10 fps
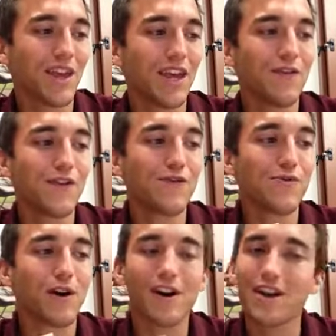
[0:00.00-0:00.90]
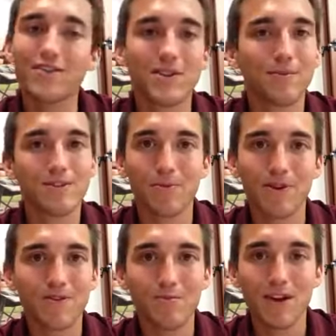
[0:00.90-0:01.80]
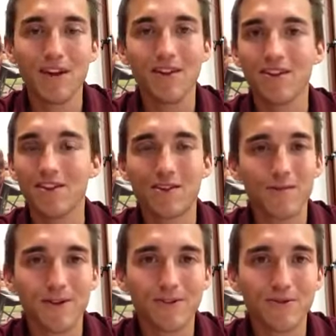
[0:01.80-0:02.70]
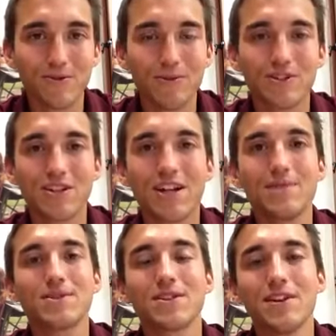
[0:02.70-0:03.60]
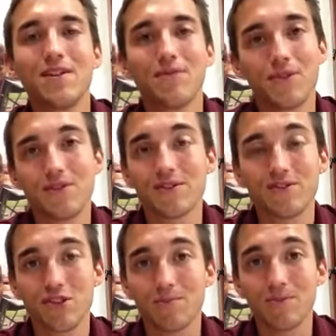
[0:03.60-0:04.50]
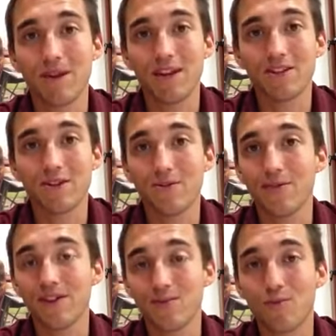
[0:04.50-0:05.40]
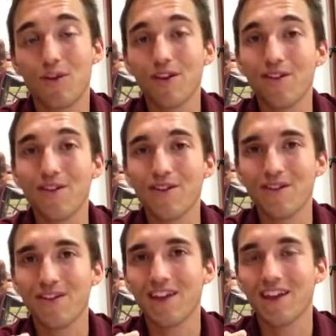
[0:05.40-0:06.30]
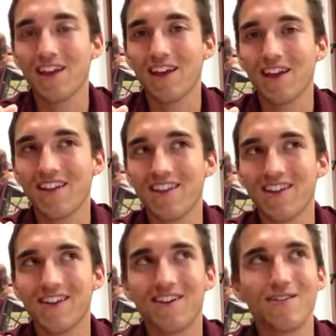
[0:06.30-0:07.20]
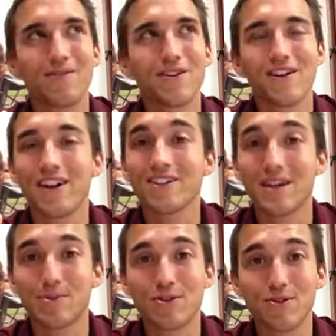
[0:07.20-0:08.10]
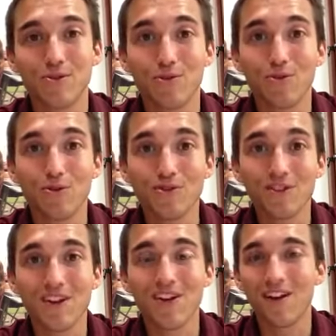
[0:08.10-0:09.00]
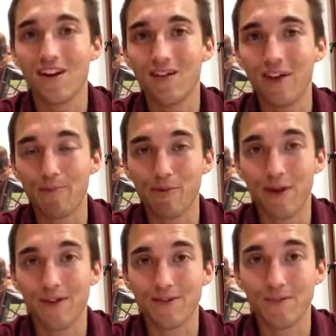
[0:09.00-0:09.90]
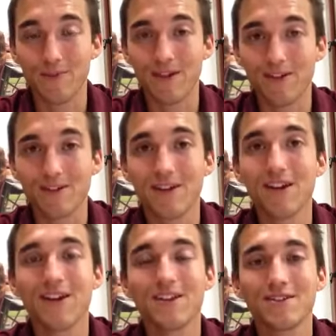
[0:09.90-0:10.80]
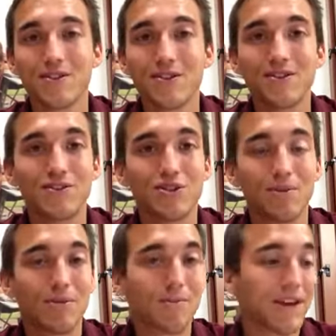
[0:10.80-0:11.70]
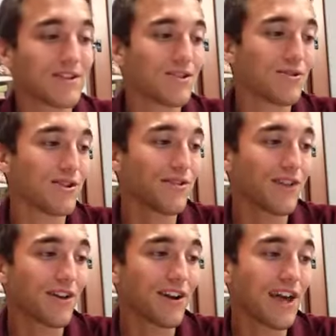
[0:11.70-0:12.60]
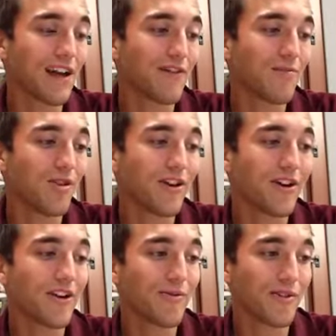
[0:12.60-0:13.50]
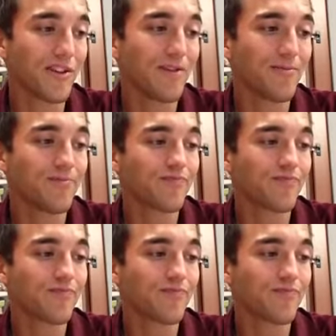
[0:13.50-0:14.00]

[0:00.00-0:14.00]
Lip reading: If you already have some experience with band, like you did in middle school a bunch of times, you can just jump to band 2. That's one of the what do you call it, exception to the rules of that prerequisite piece. So you can just jump to band 2 if you already have familiarity with it.